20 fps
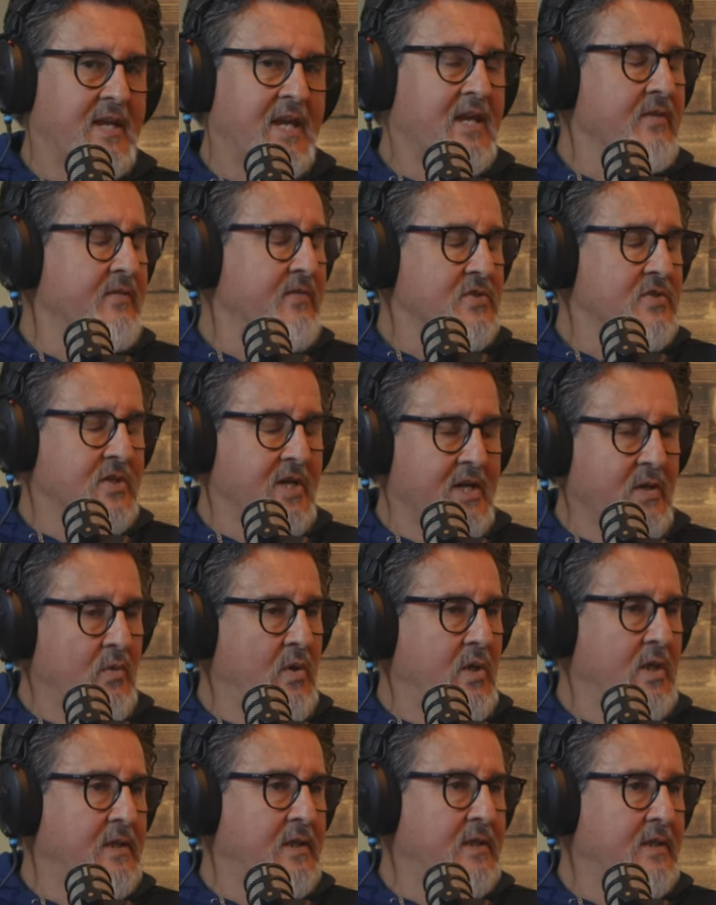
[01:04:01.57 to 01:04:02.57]
Take it for strike
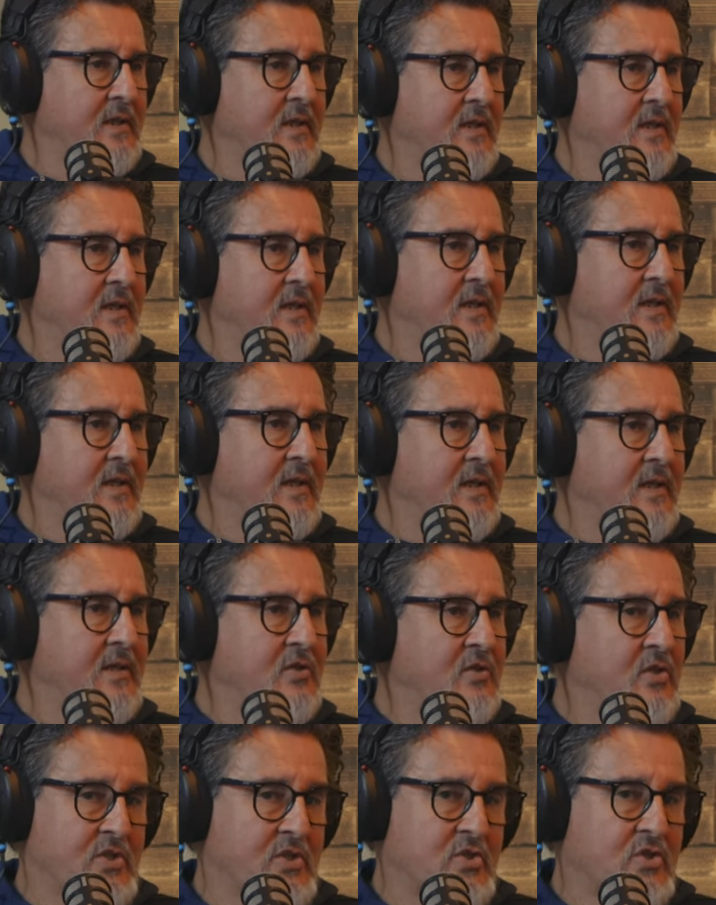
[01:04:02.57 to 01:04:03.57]
one.
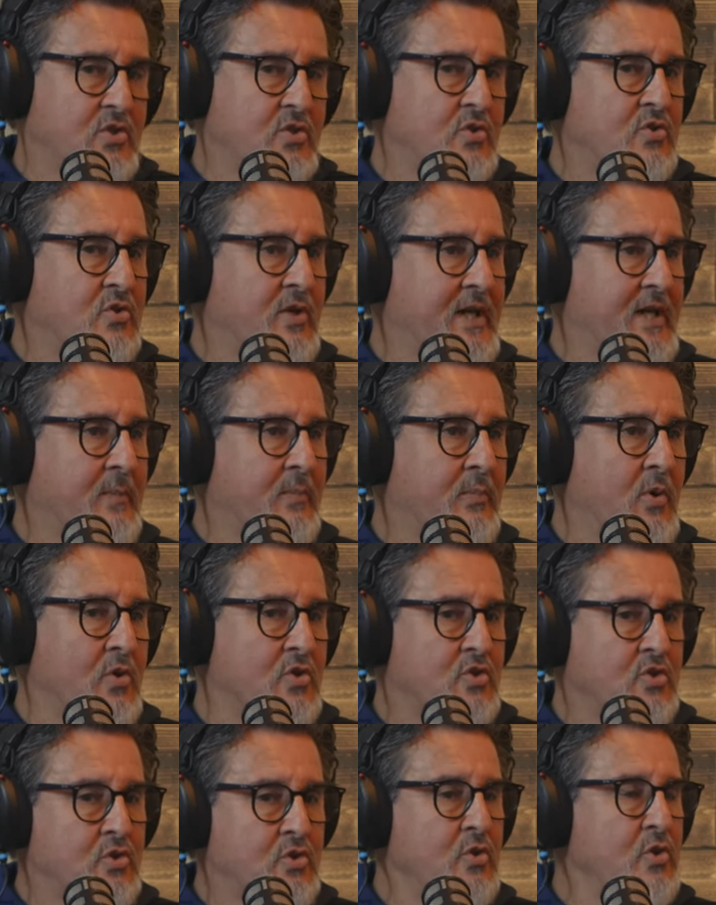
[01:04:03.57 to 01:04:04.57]
Trust your two strike
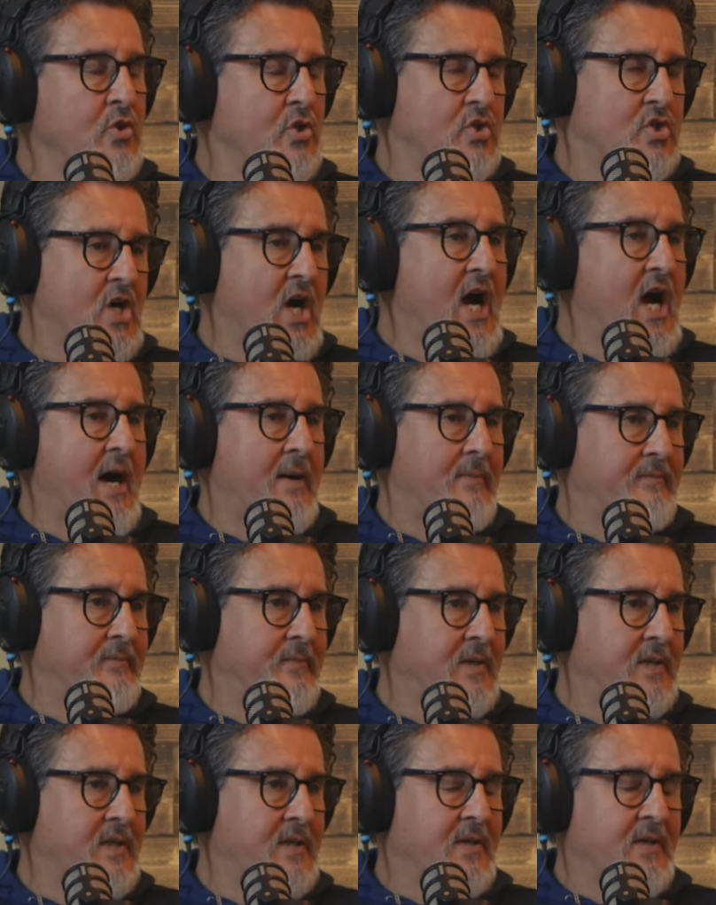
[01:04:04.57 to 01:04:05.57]
approach. Do your job,
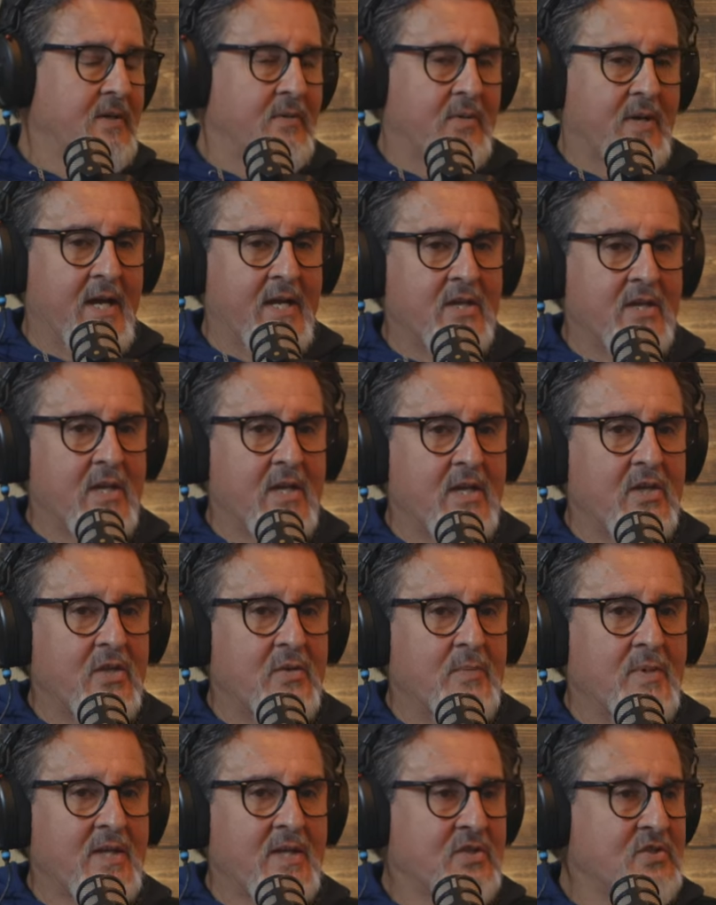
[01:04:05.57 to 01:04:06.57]
right?
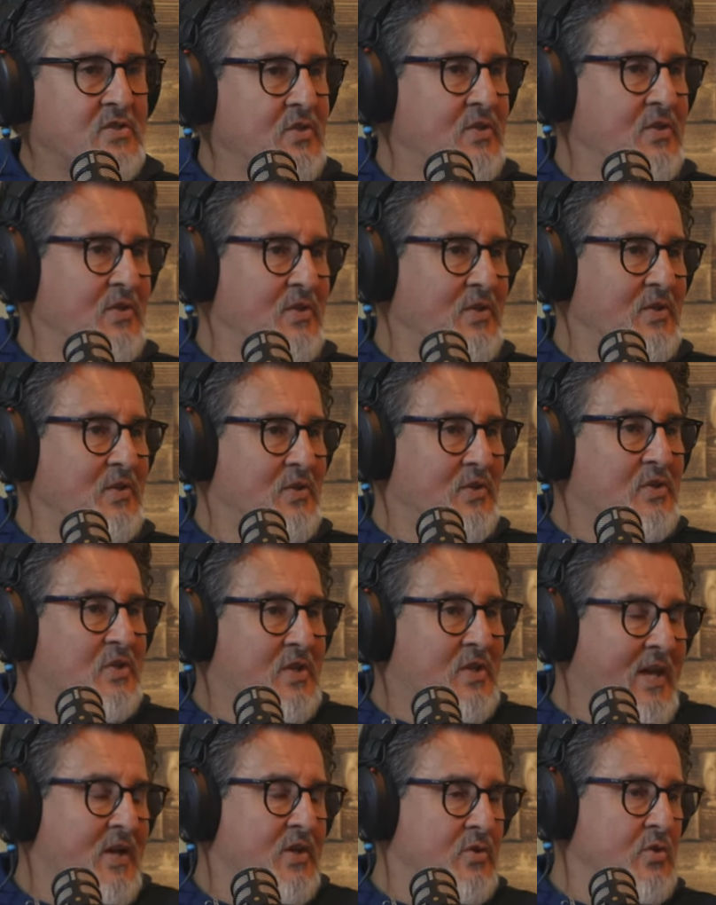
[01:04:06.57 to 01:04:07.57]
It, because you you
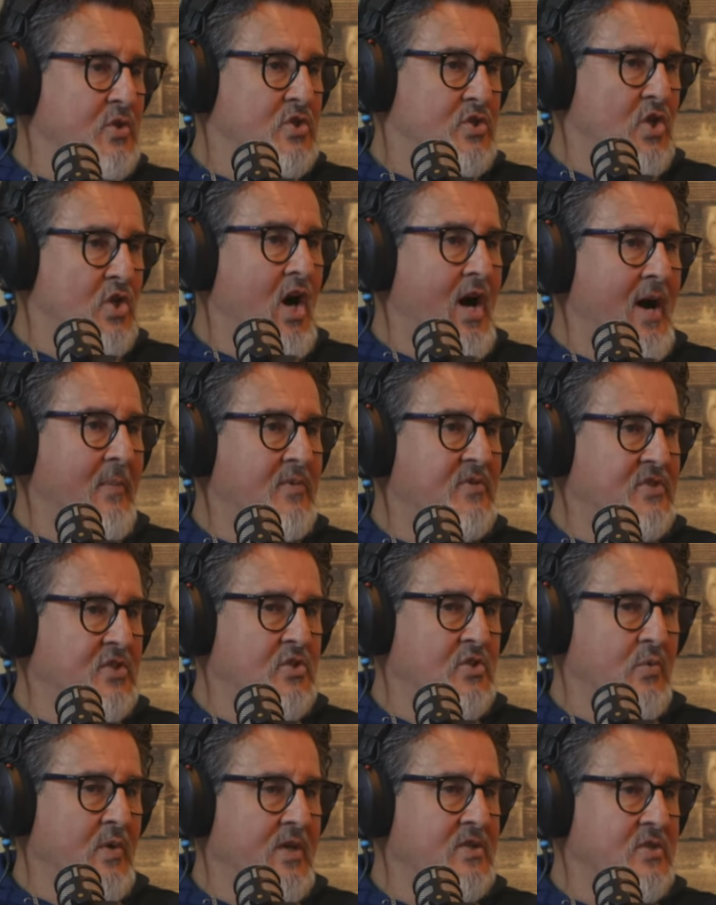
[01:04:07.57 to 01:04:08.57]
got to do a job.
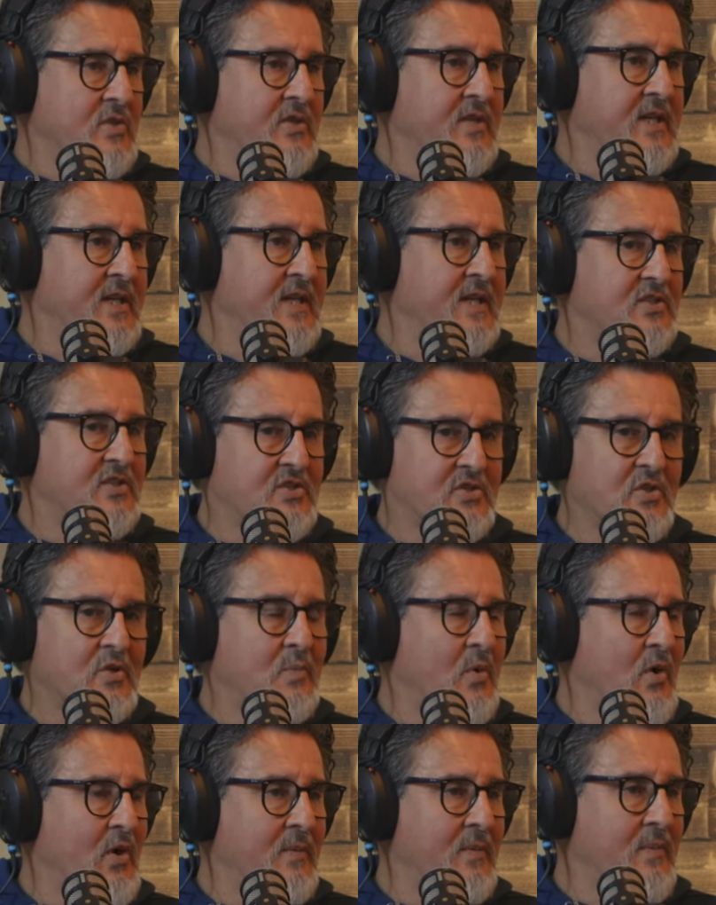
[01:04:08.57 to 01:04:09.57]
Situational hitting is
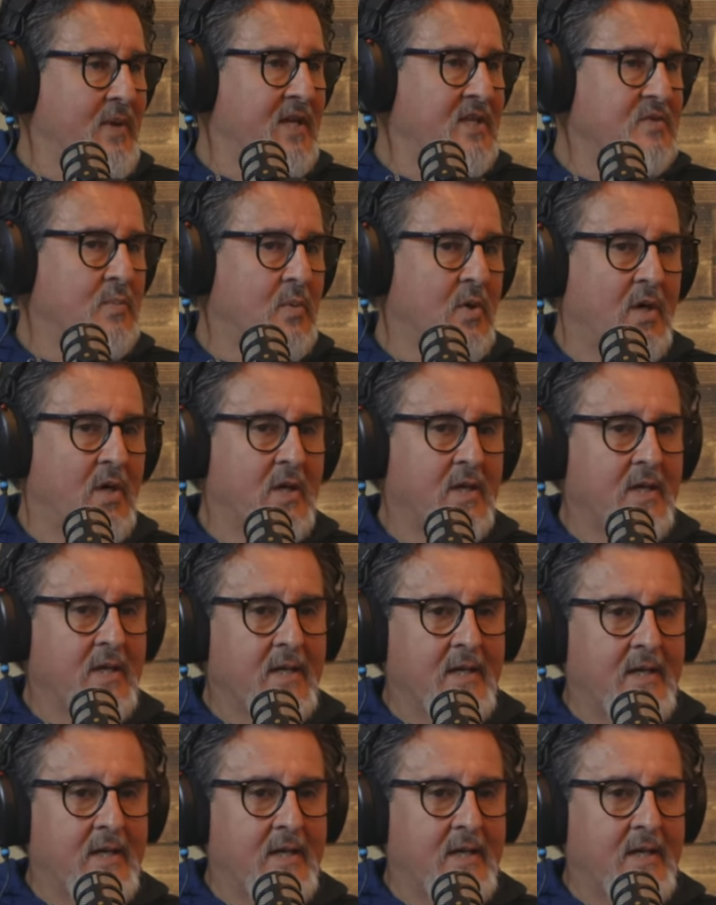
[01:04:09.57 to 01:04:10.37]
still part of baseball.